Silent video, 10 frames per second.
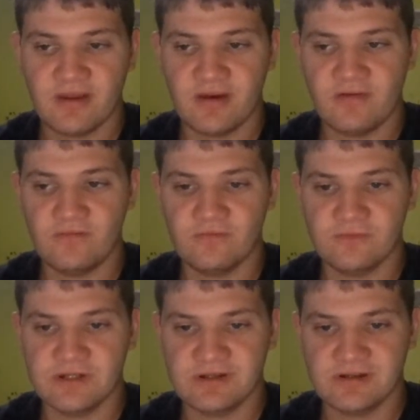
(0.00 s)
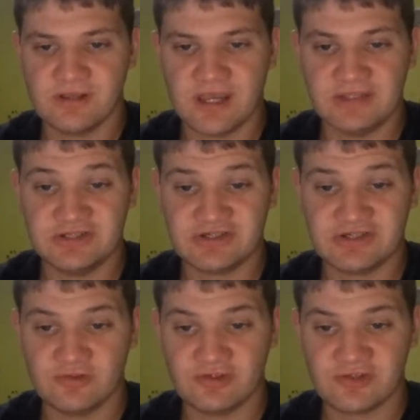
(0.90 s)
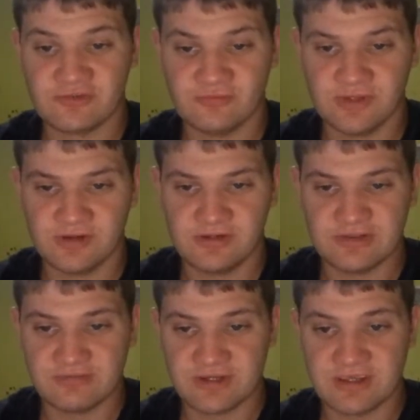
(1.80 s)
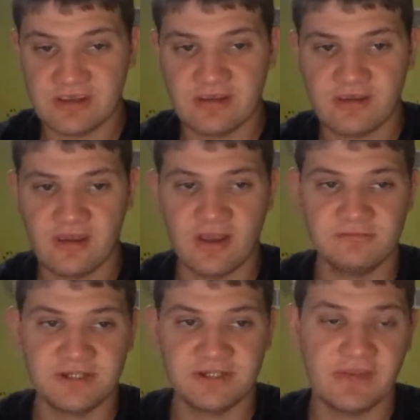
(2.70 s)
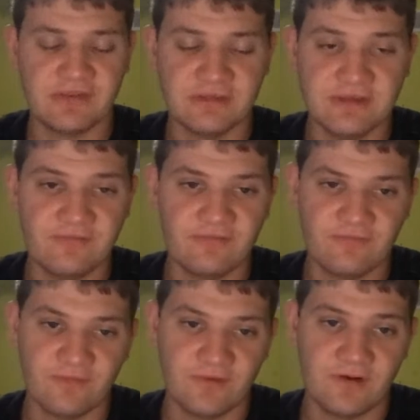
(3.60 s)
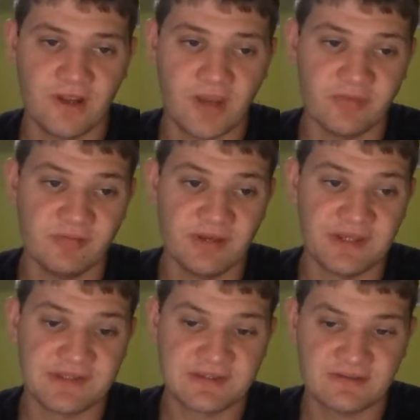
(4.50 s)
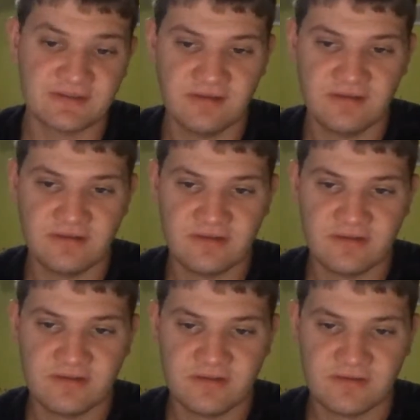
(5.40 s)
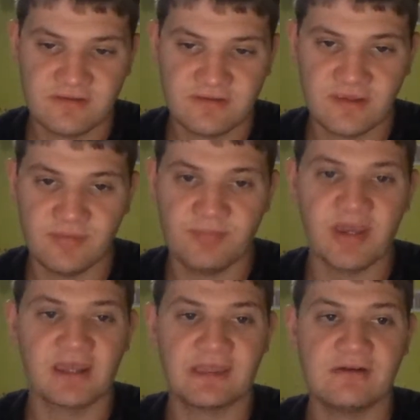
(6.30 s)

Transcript: Where I just noticed, where is Ricky? Ricky had to leave for a couple of minutes. He'll be back though.